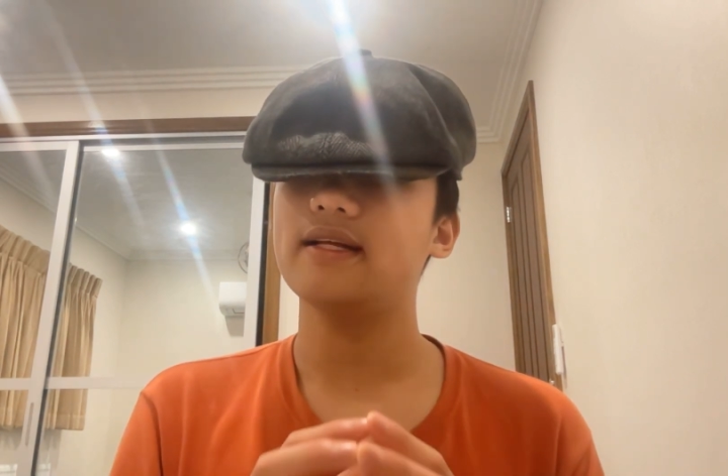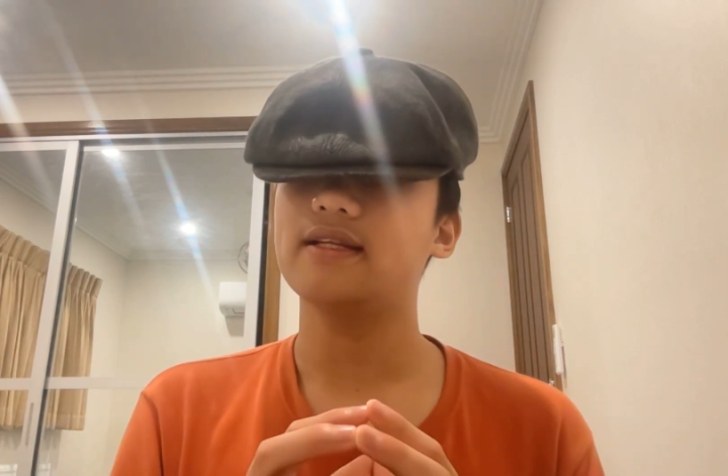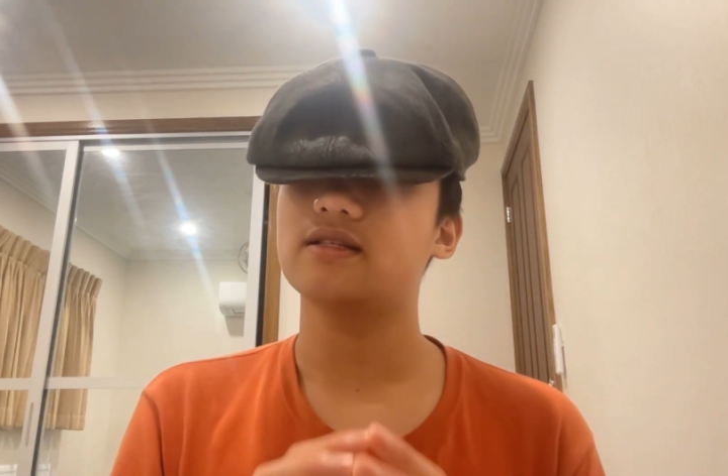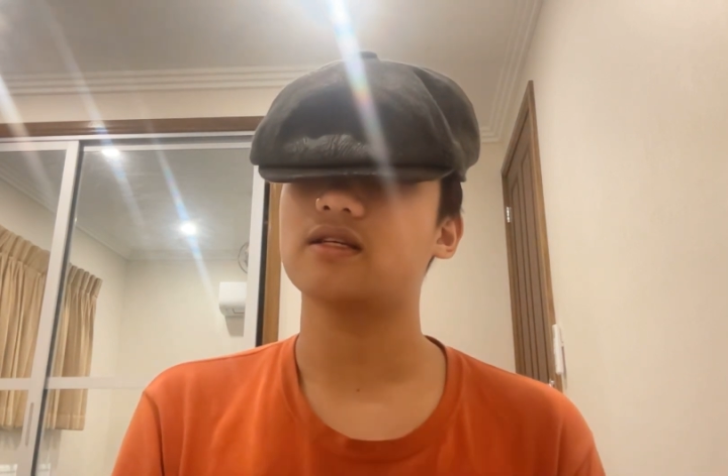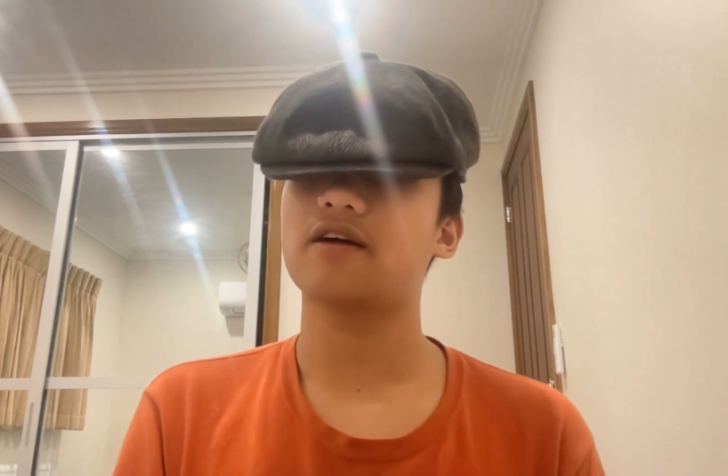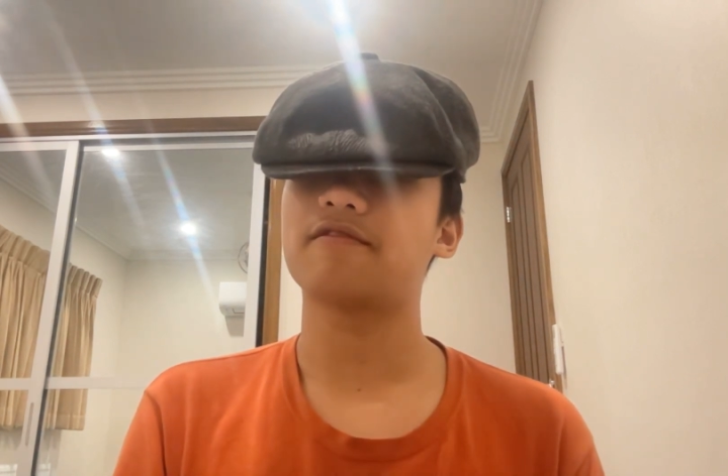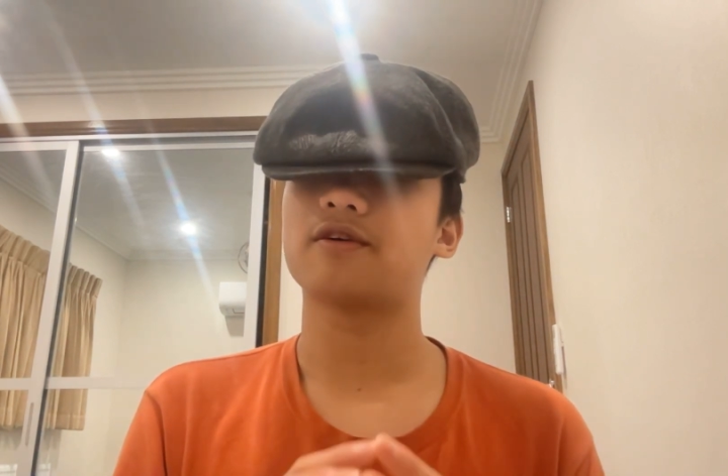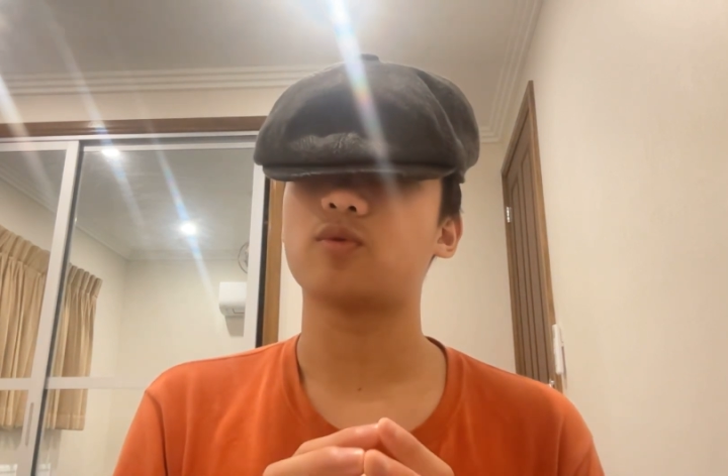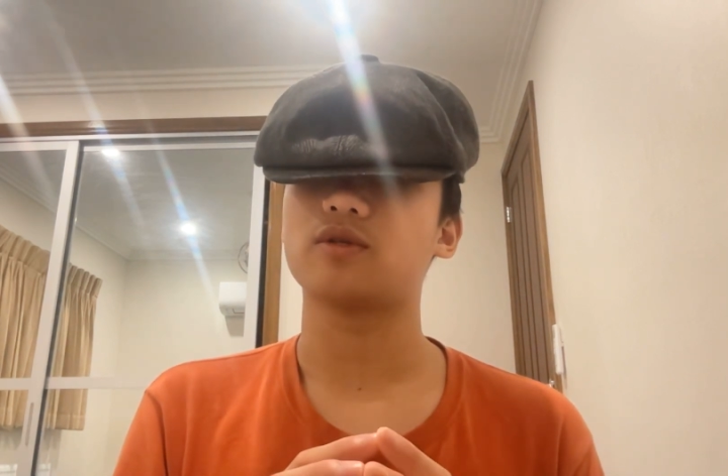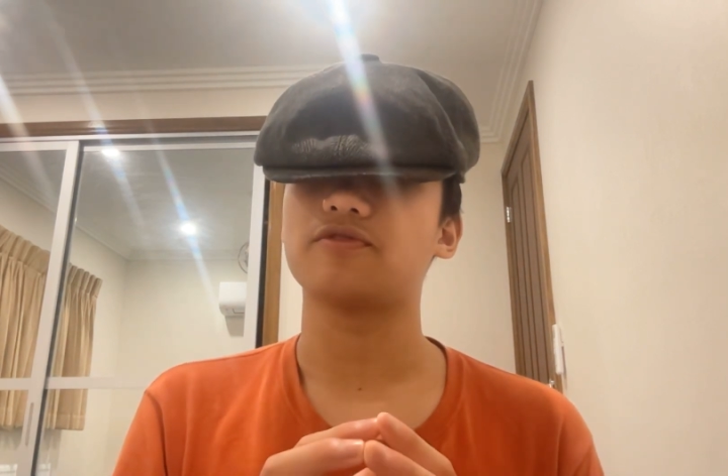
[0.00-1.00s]

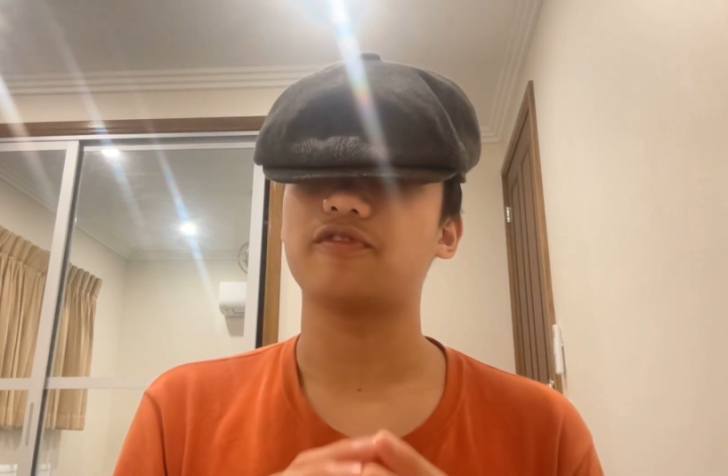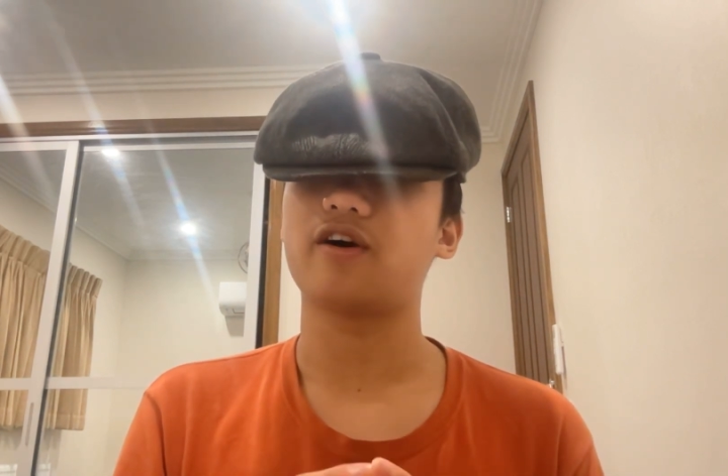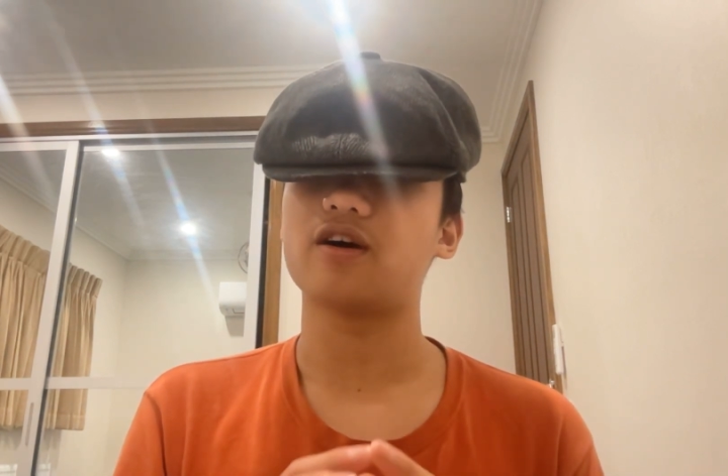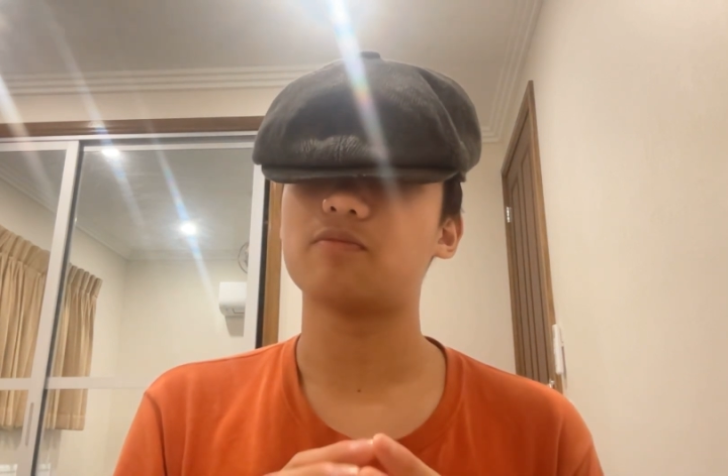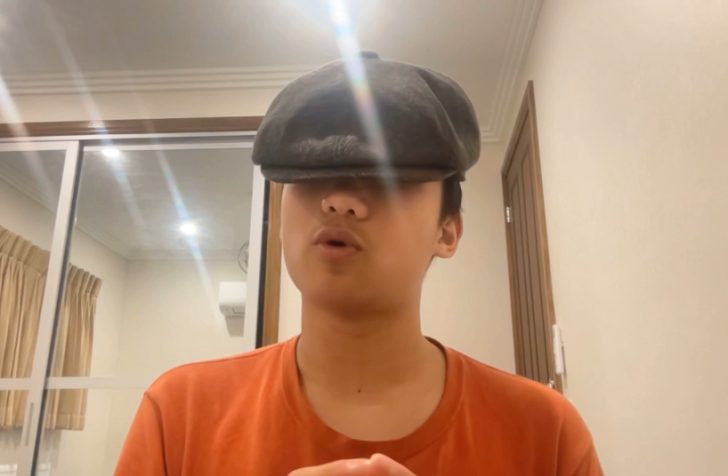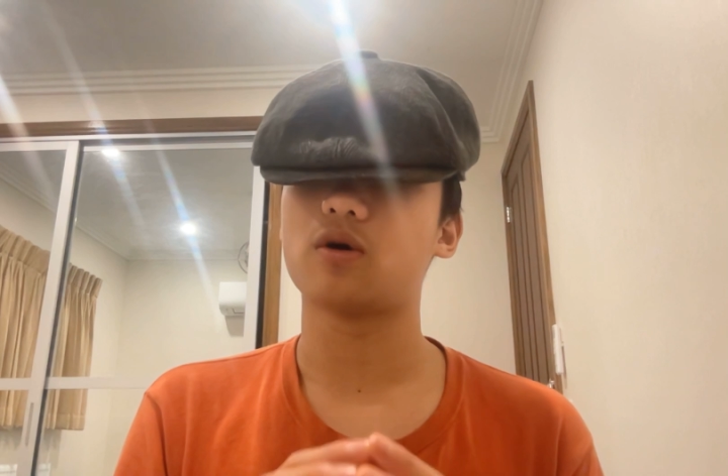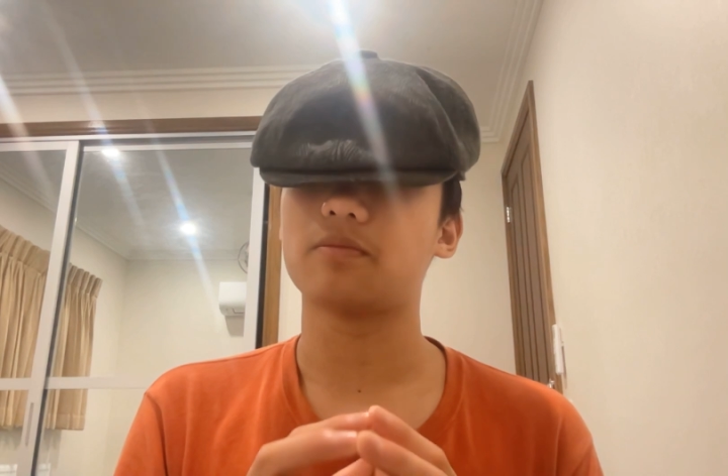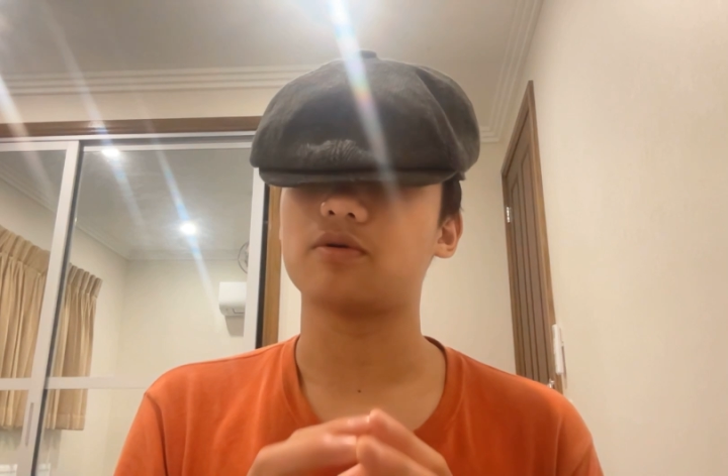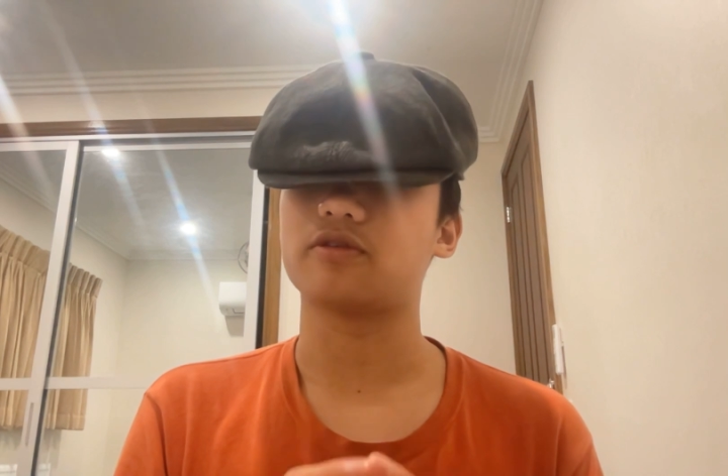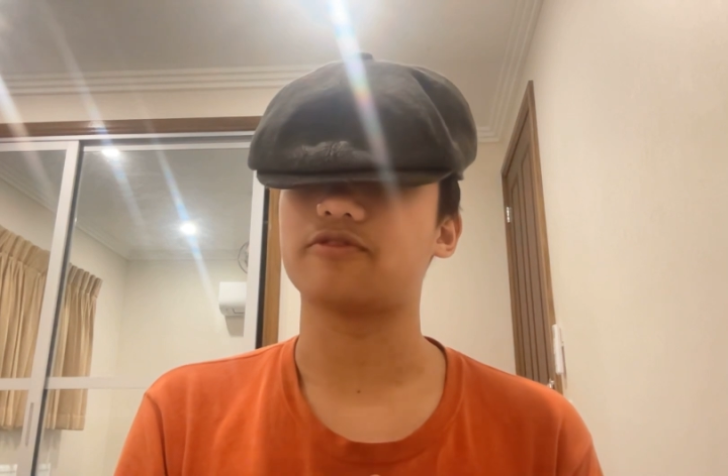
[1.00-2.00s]
discovered was far more
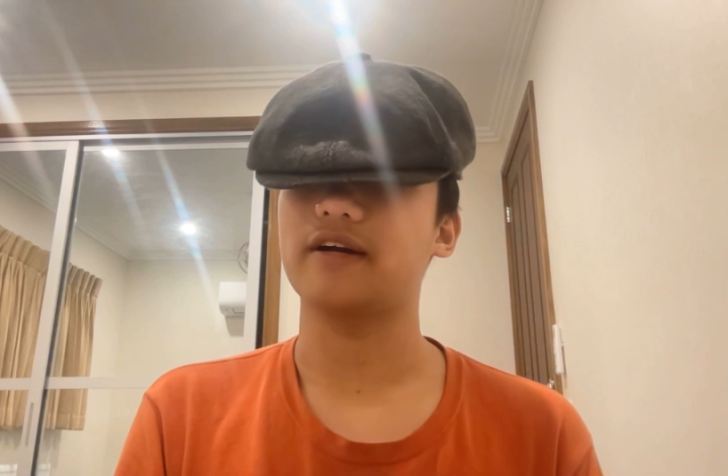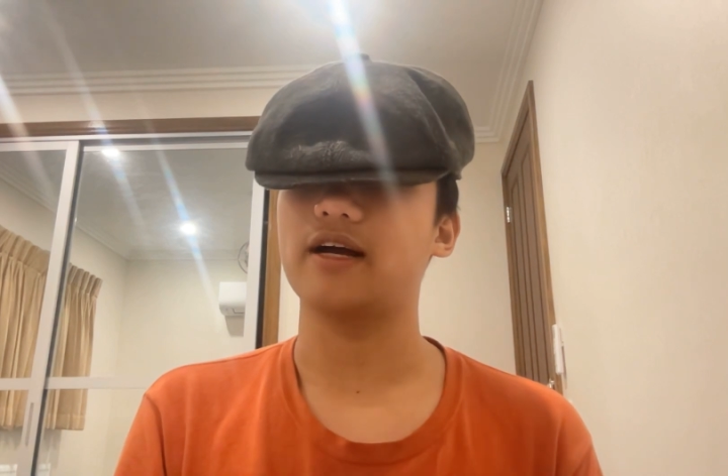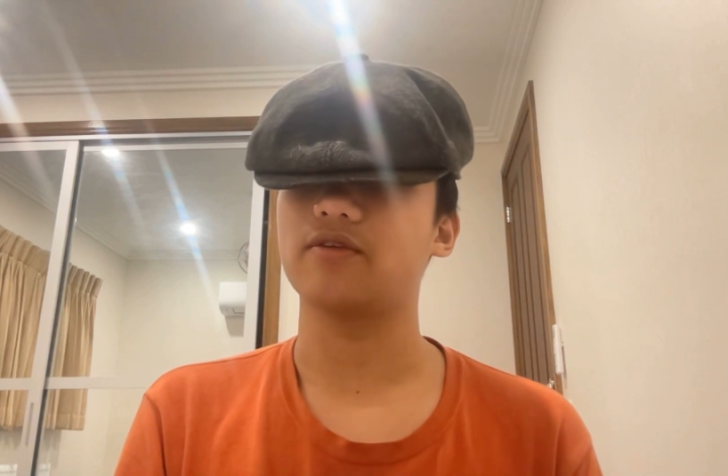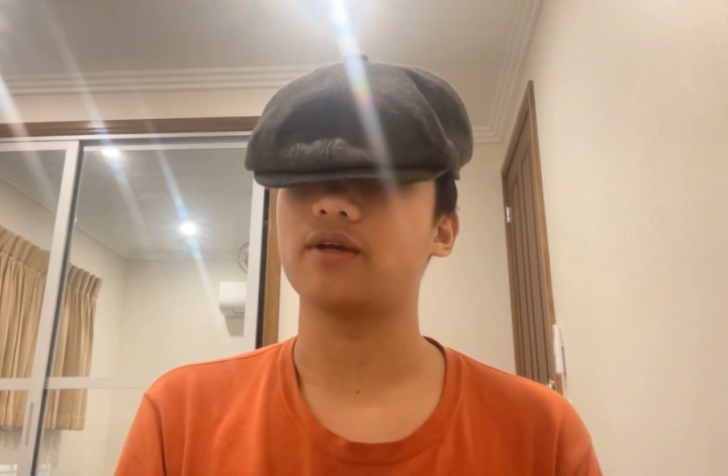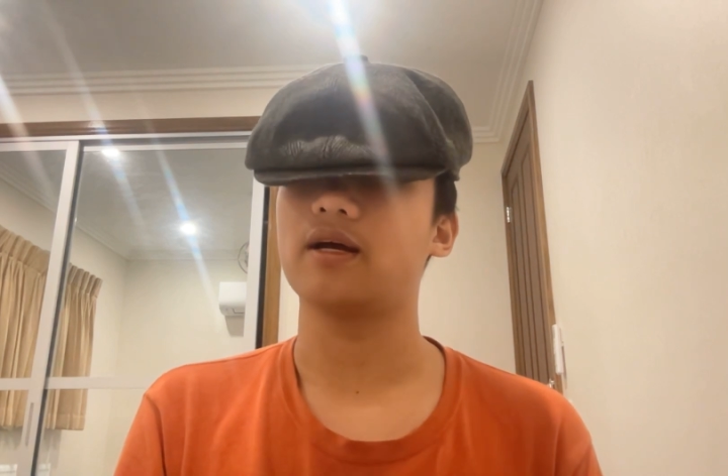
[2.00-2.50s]
profound.